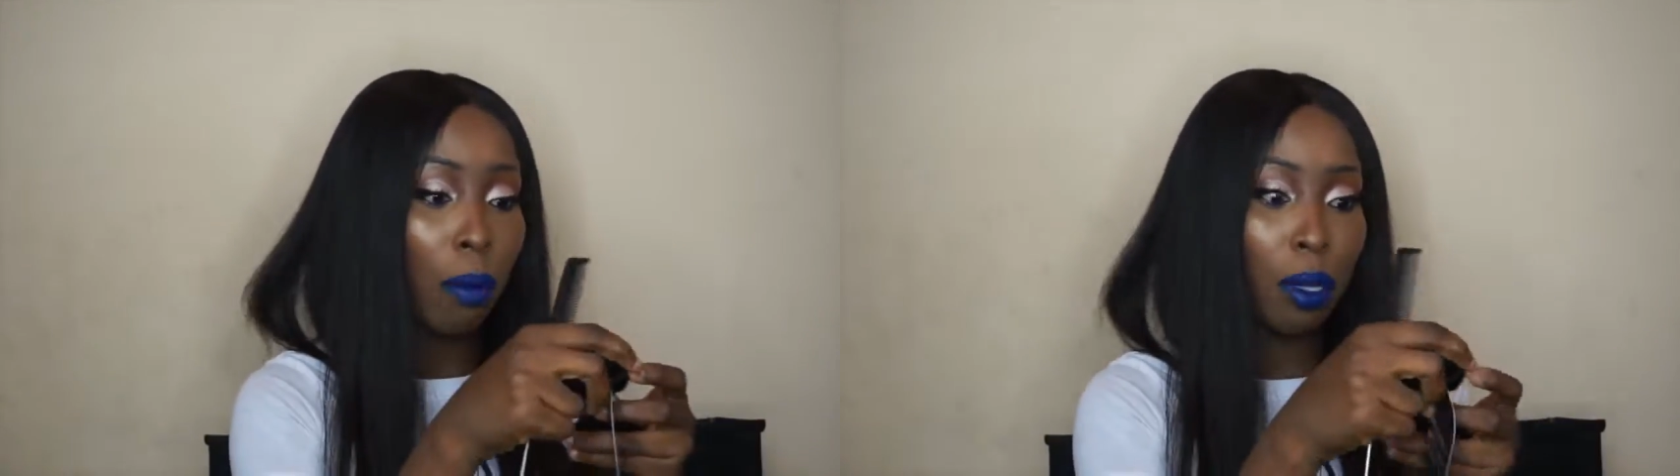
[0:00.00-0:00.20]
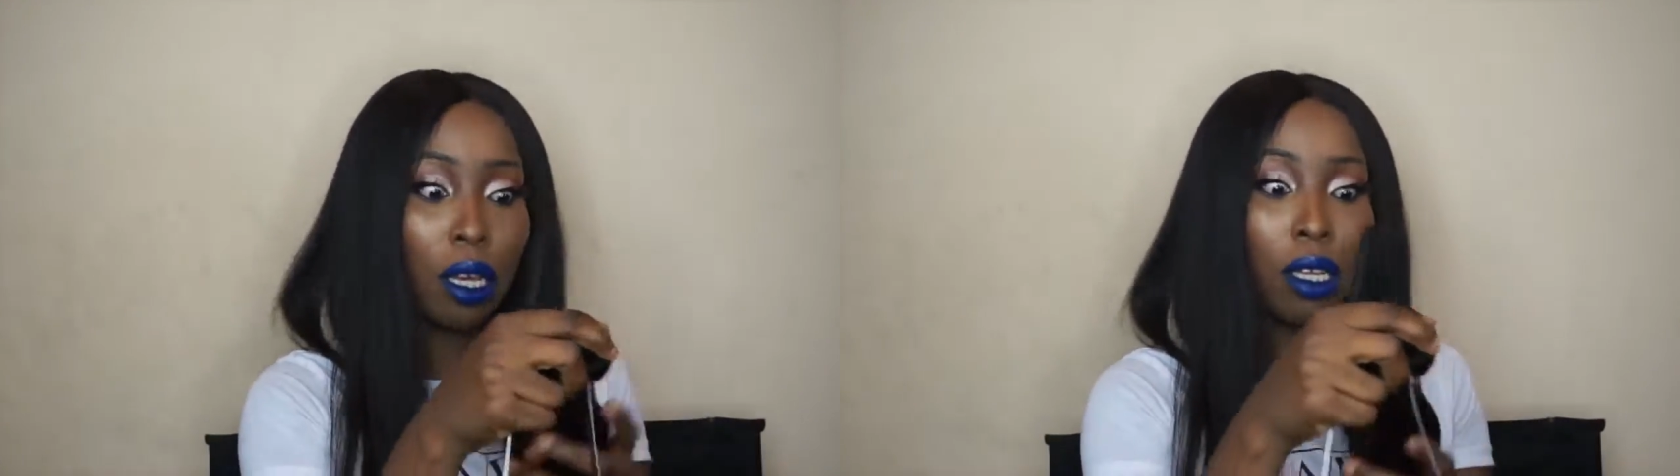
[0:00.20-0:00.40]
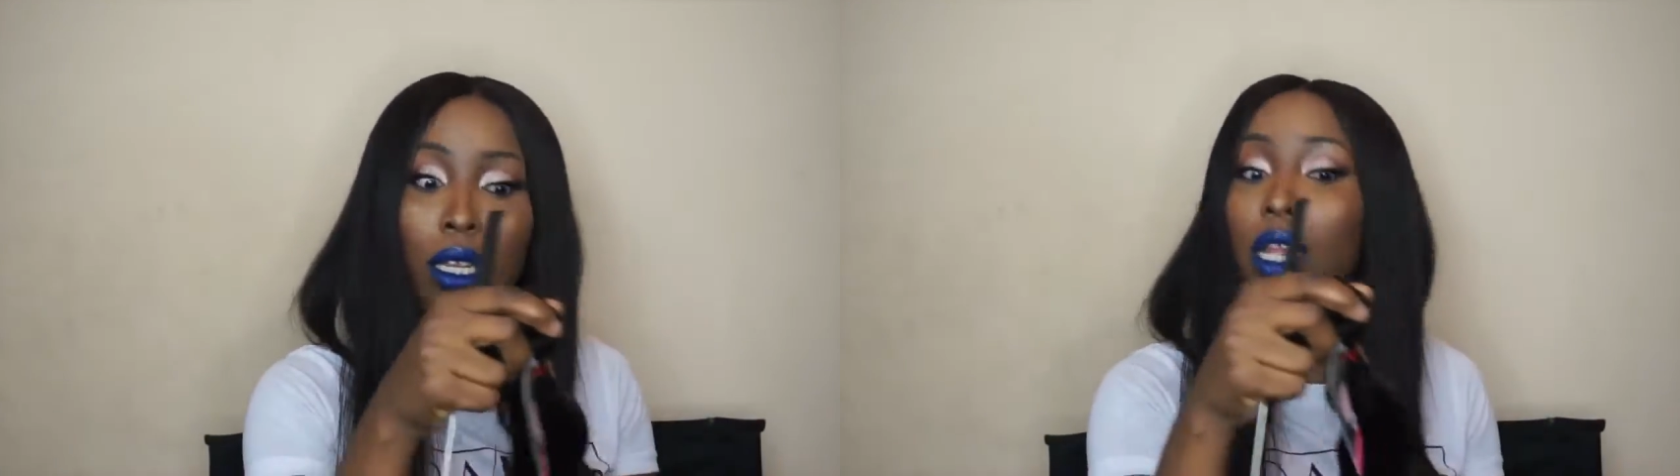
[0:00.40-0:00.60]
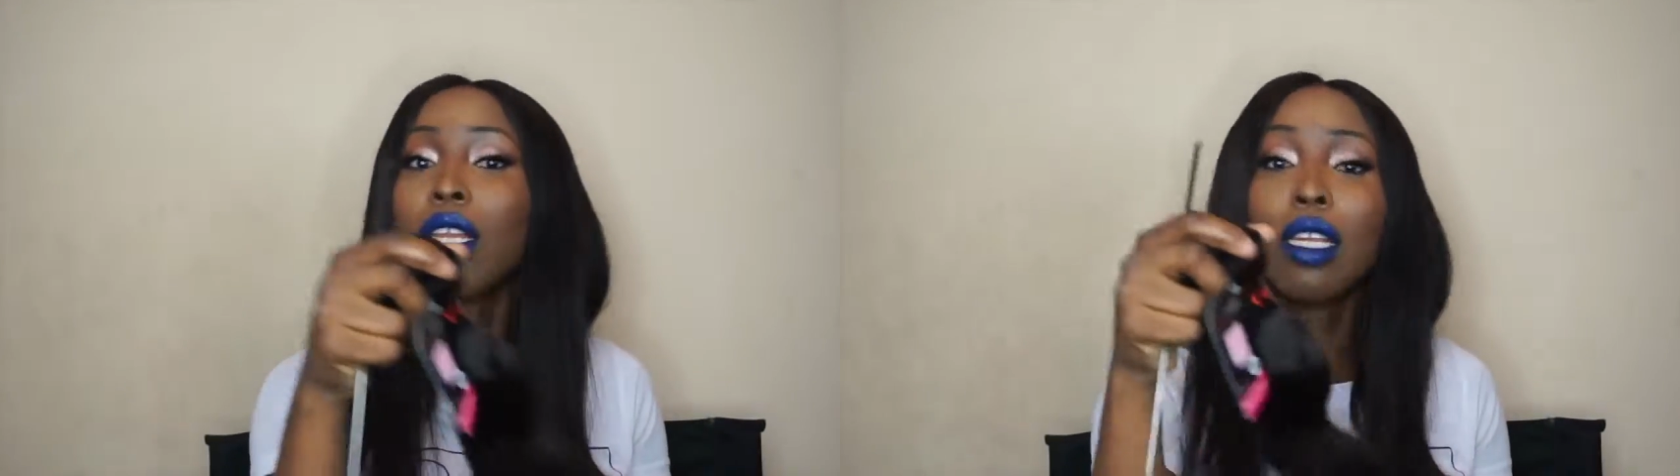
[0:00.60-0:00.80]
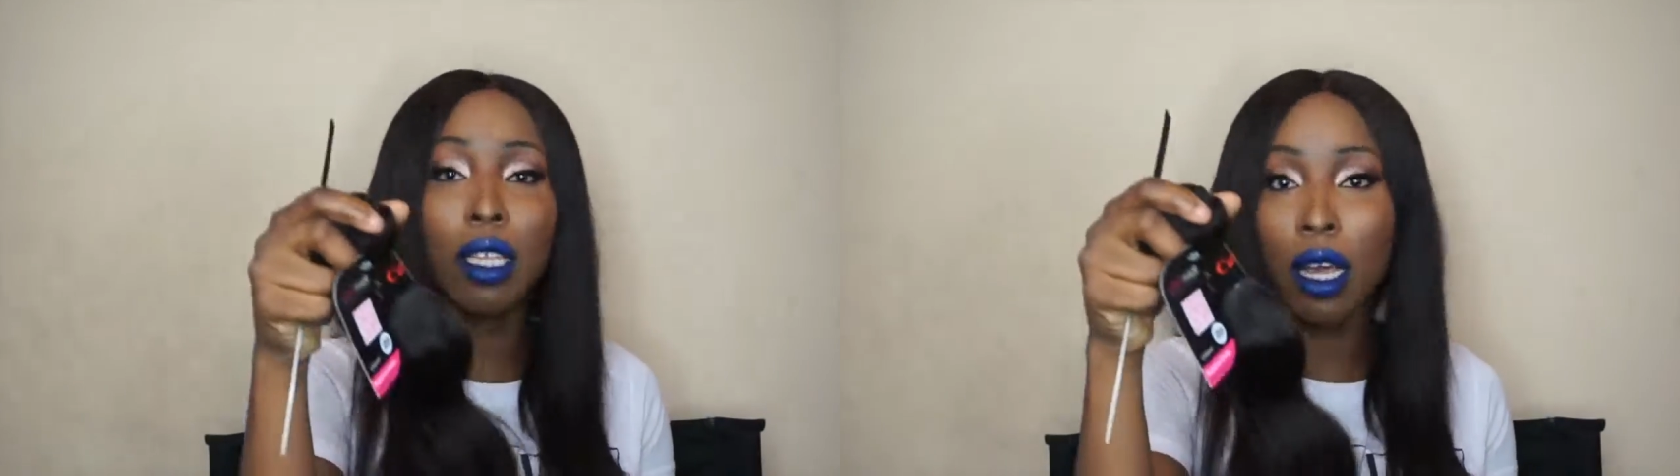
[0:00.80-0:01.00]
because
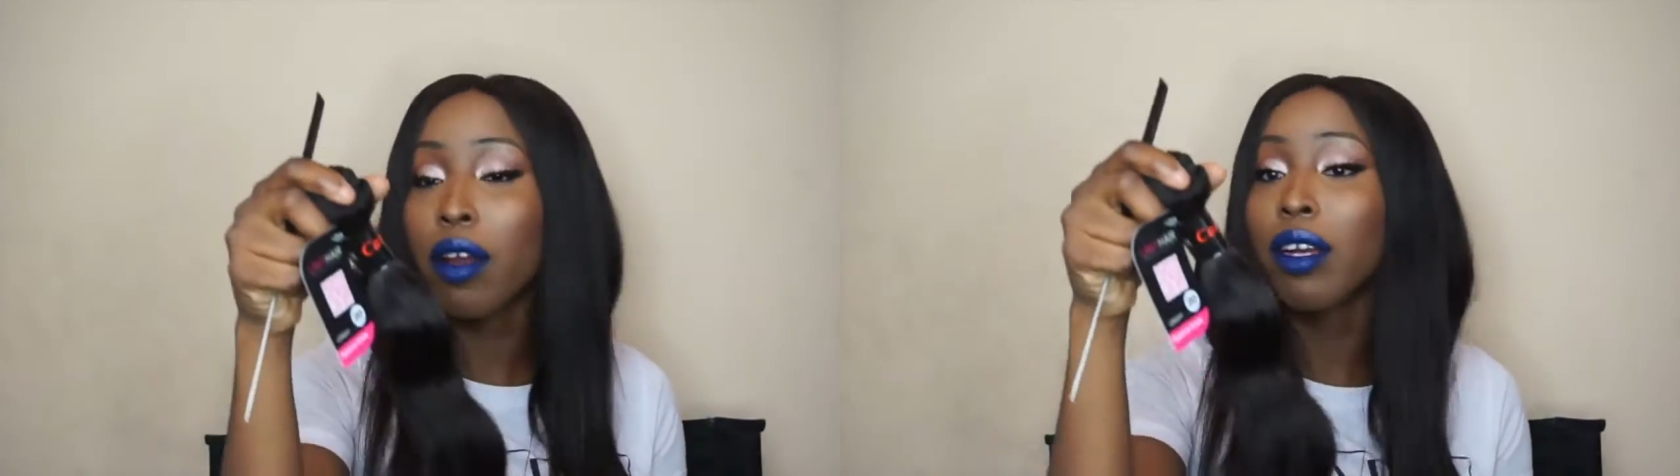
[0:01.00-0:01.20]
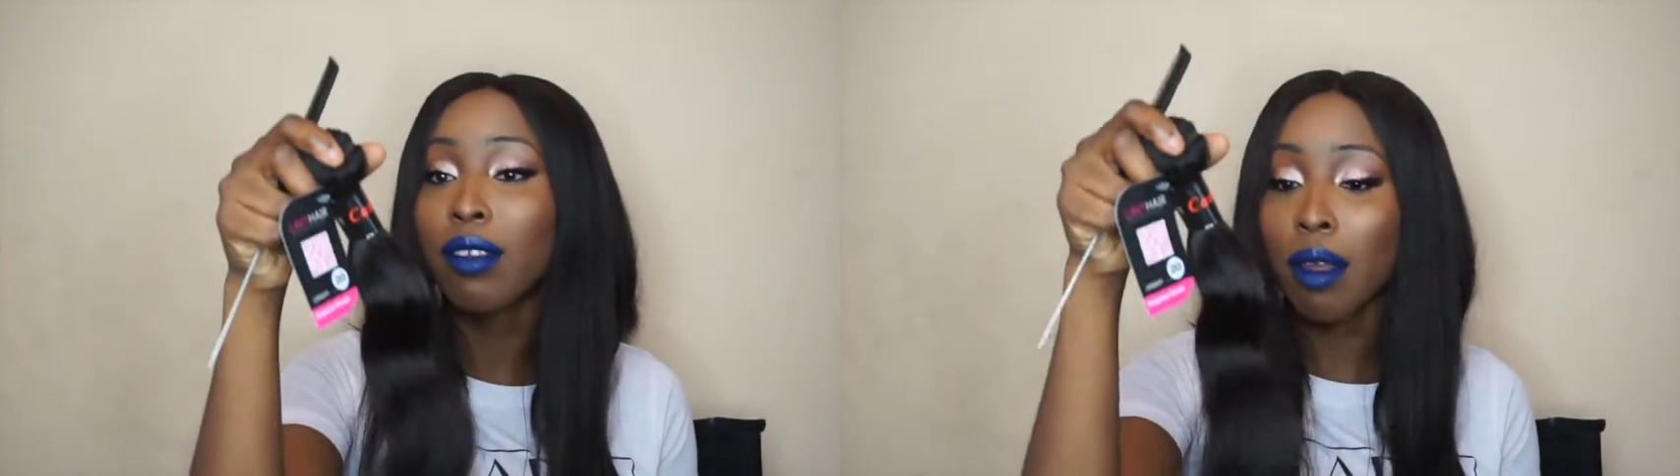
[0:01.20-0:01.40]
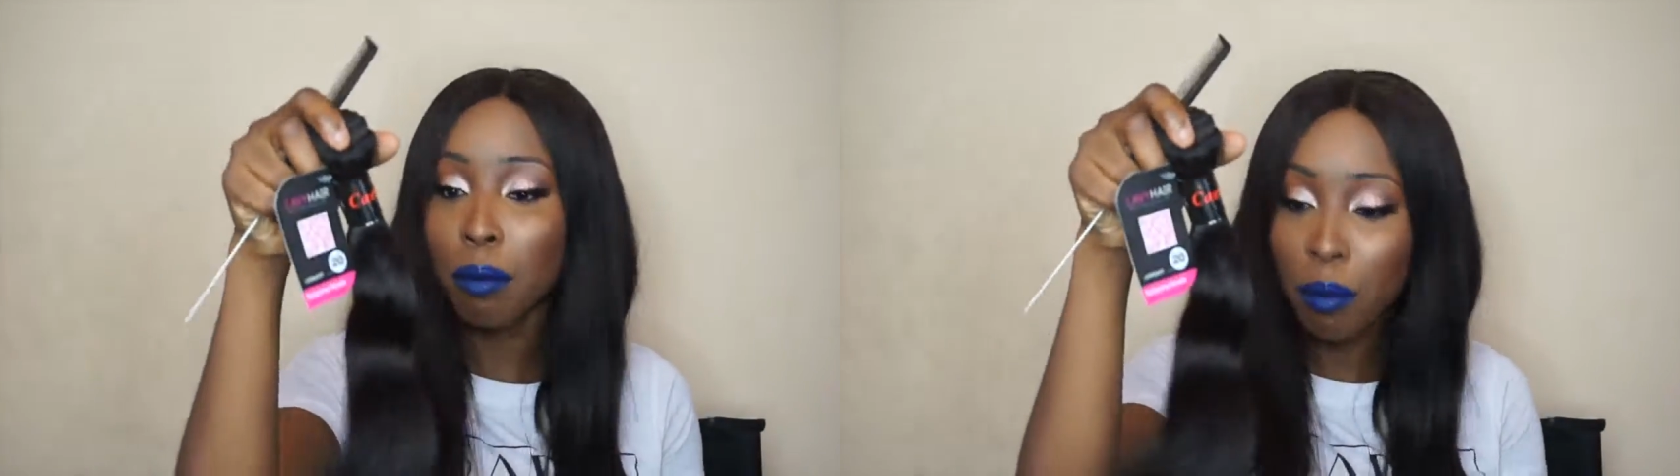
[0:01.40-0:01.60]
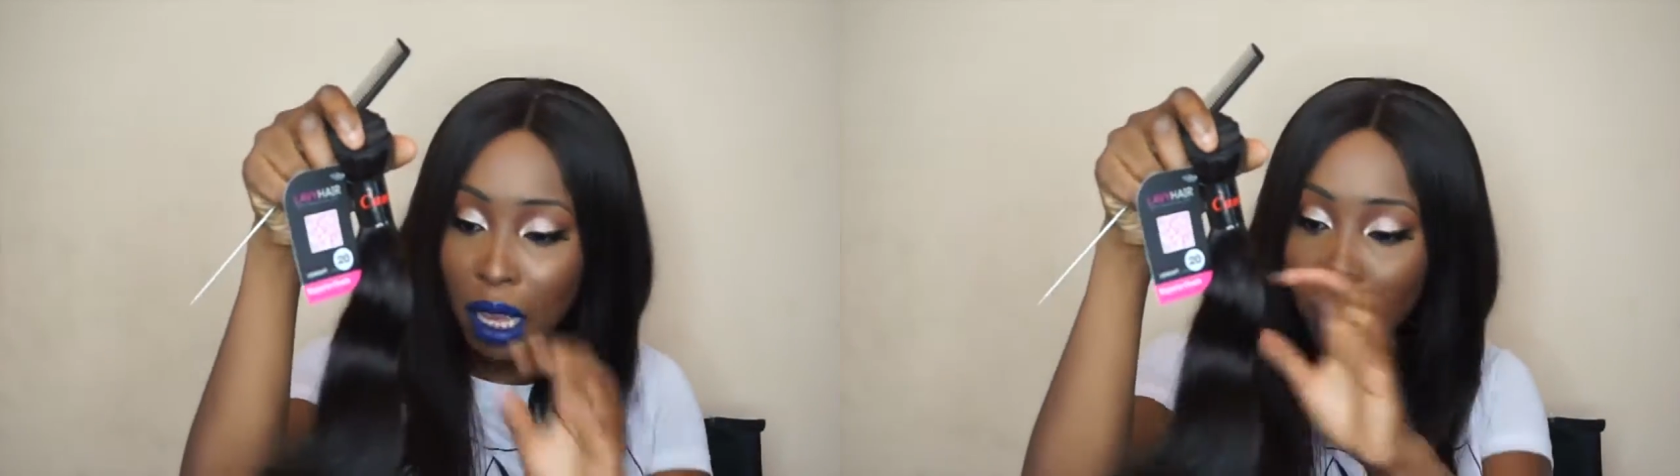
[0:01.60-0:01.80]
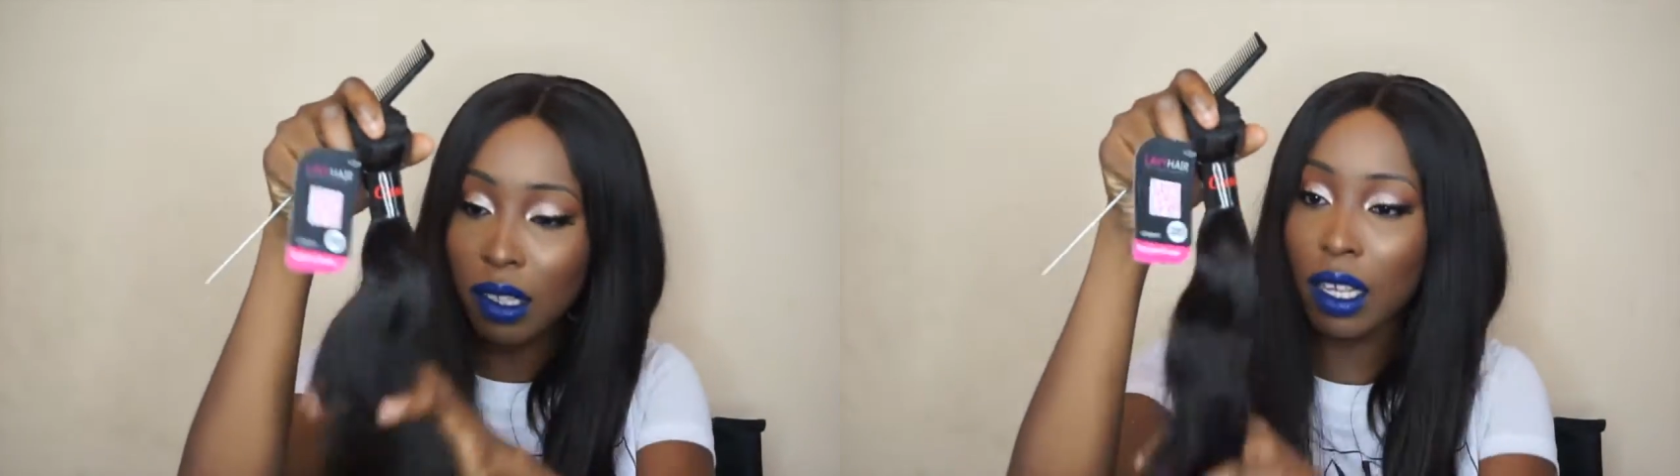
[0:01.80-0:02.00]
this hair is
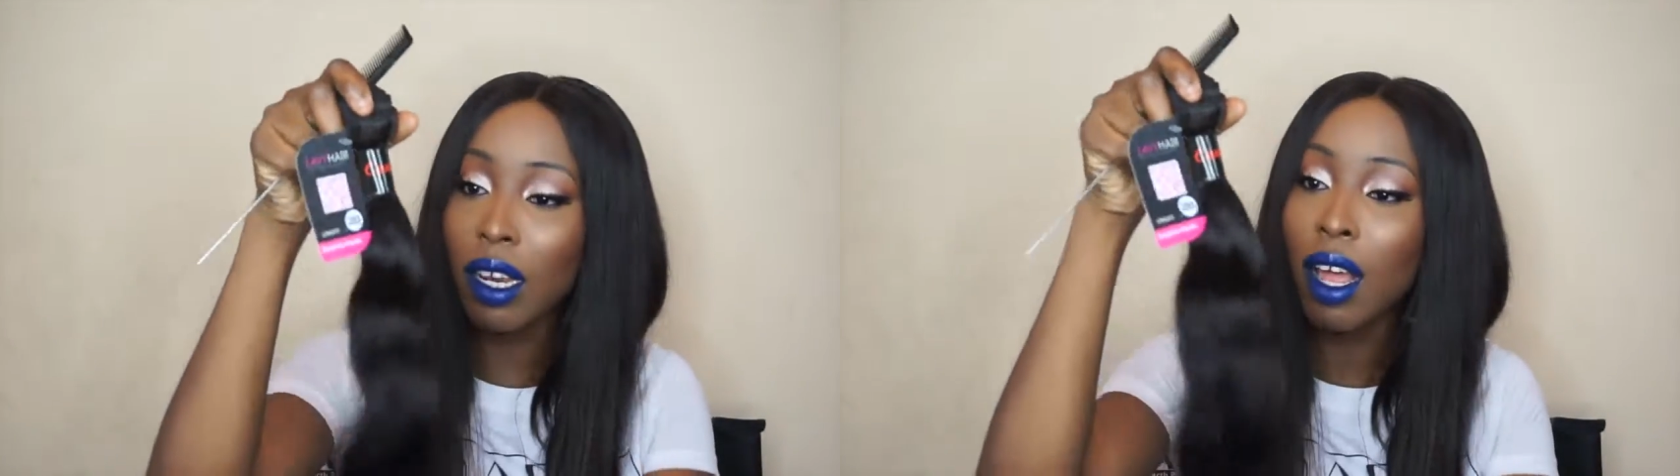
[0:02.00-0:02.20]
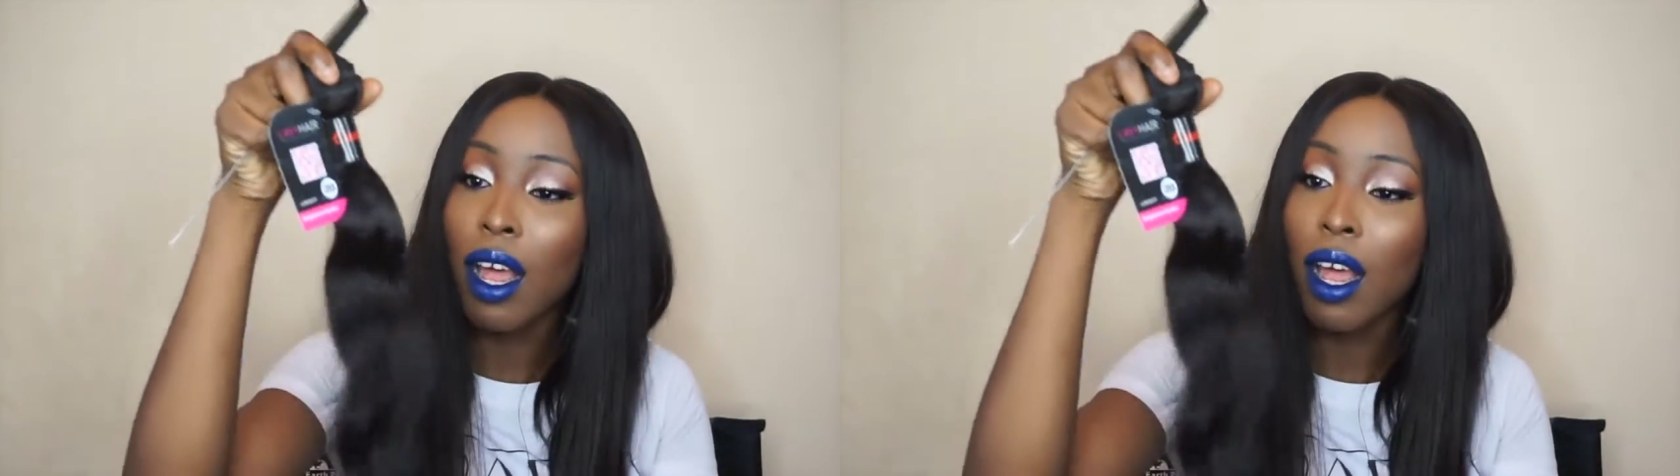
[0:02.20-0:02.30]
amazing